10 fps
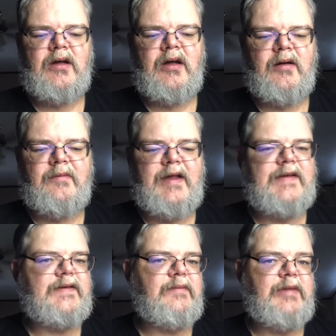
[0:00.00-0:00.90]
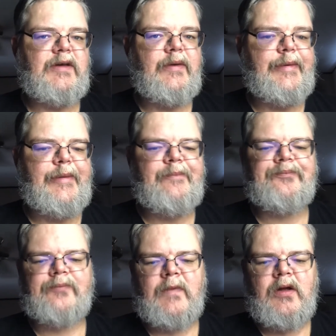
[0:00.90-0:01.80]
That's a big no-no.
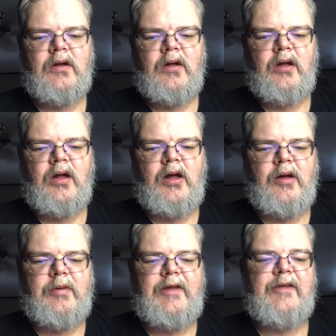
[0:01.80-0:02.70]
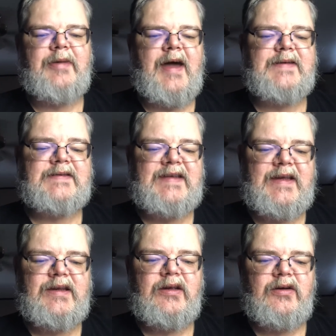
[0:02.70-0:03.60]
In the past
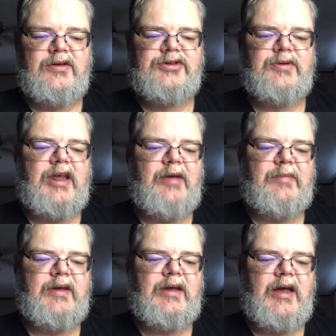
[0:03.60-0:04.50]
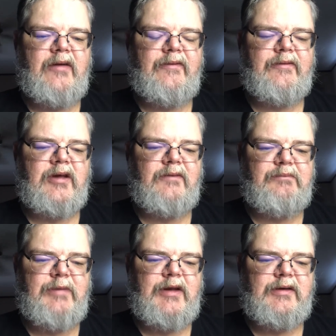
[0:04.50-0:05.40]
10 years, you can't have
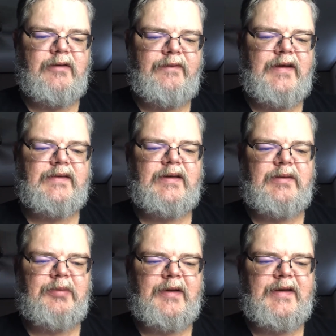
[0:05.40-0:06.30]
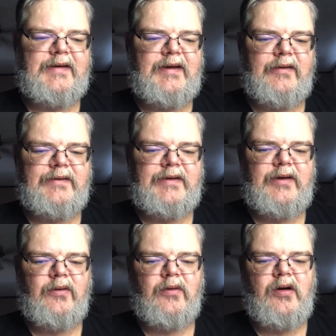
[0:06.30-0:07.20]
been convicted, pled
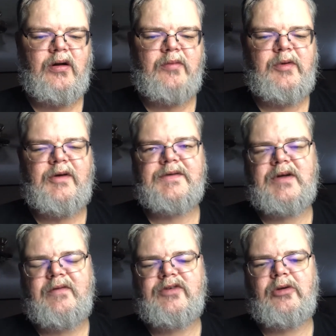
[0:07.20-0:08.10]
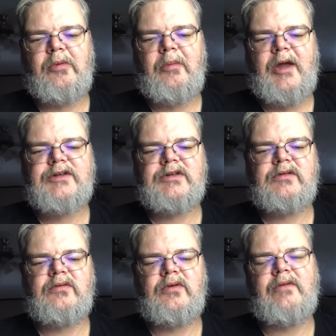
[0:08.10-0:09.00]
guilty, or on community service or
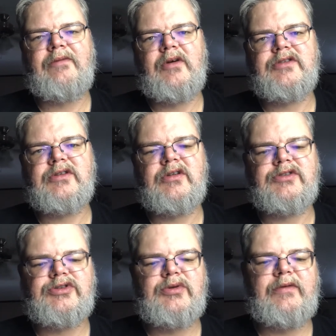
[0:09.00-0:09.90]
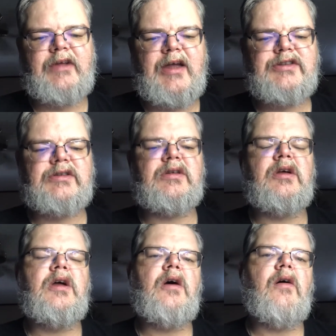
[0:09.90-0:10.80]
probation or deferred adjudication
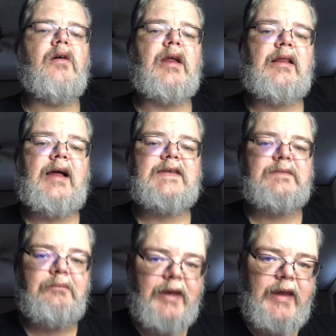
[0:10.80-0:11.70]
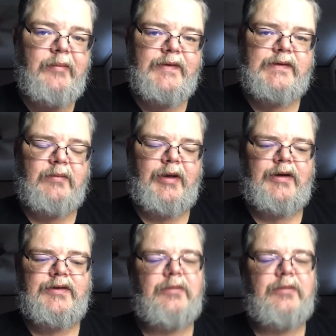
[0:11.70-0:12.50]
on a Class B misdemeanor.